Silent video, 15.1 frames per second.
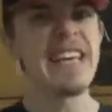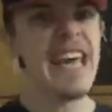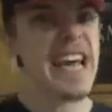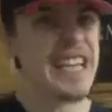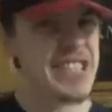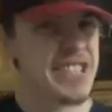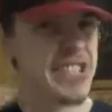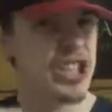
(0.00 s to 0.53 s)
the
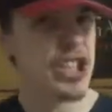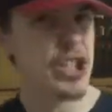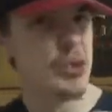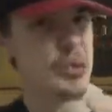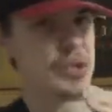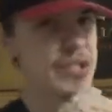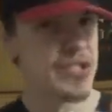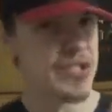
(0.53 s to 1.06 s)

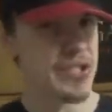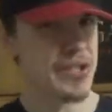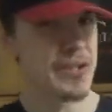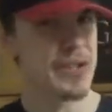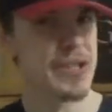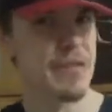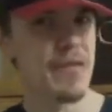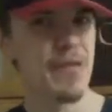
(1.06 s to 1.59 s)
execution's a
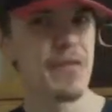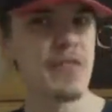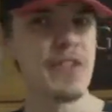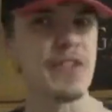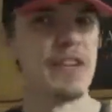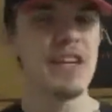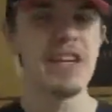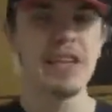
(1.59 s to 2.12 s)
little different
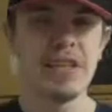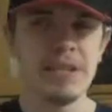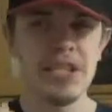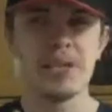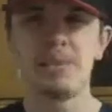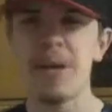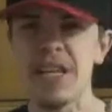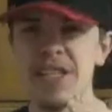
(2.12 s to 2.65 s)
than any
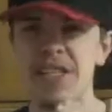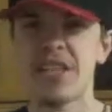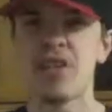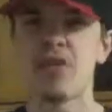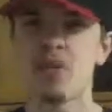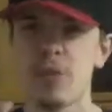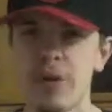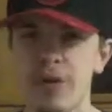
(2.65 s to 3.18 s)
just basic
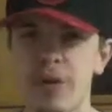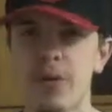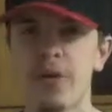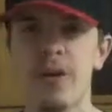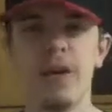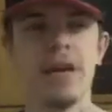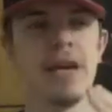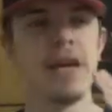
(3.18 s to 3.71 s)
thriller.